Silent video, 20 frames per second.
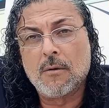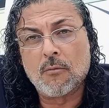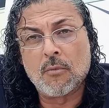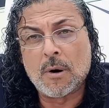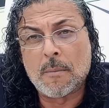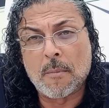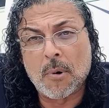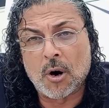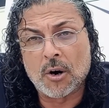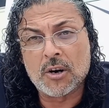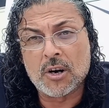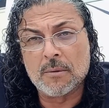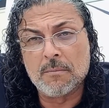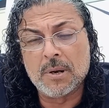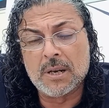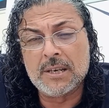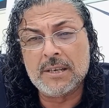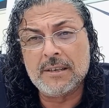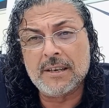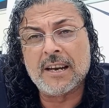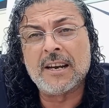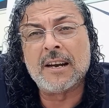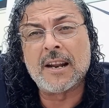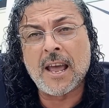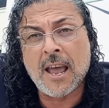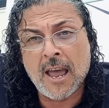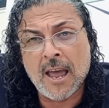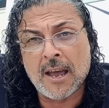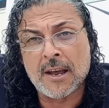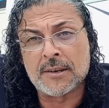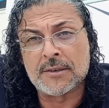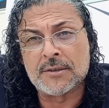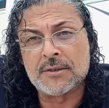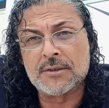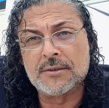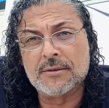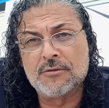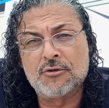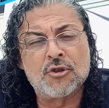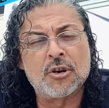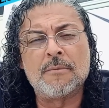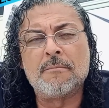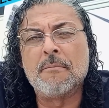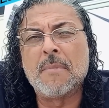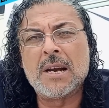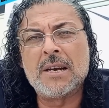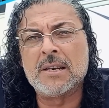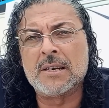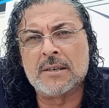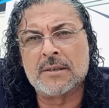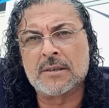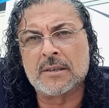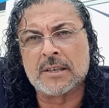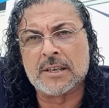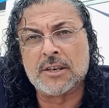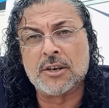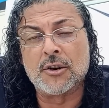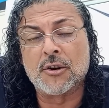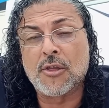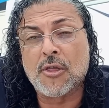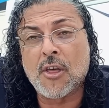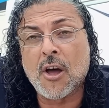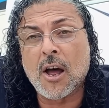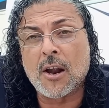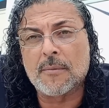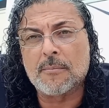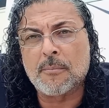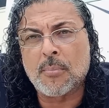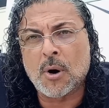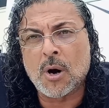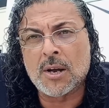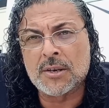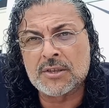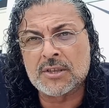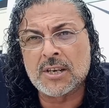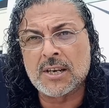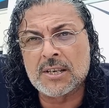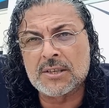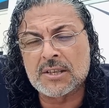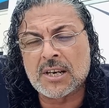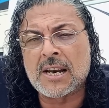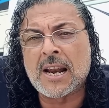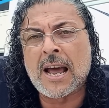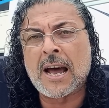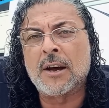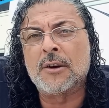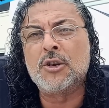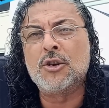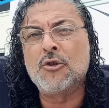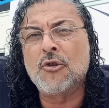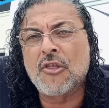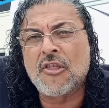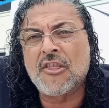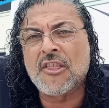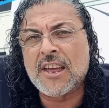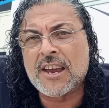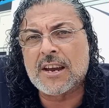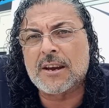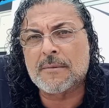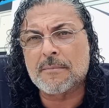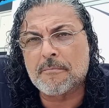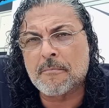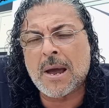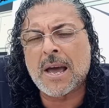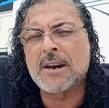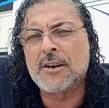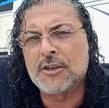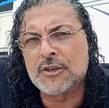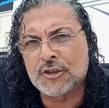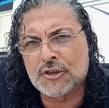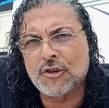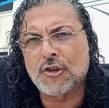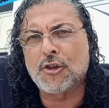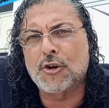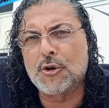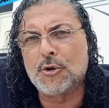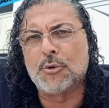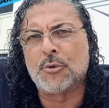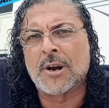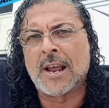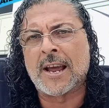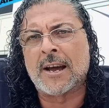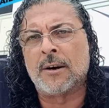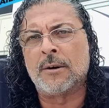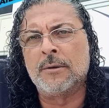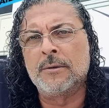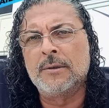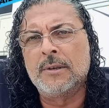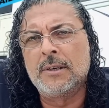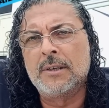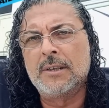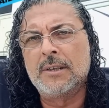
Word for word: Remarkably, it has tremendously. Your thought process and how you think matters through now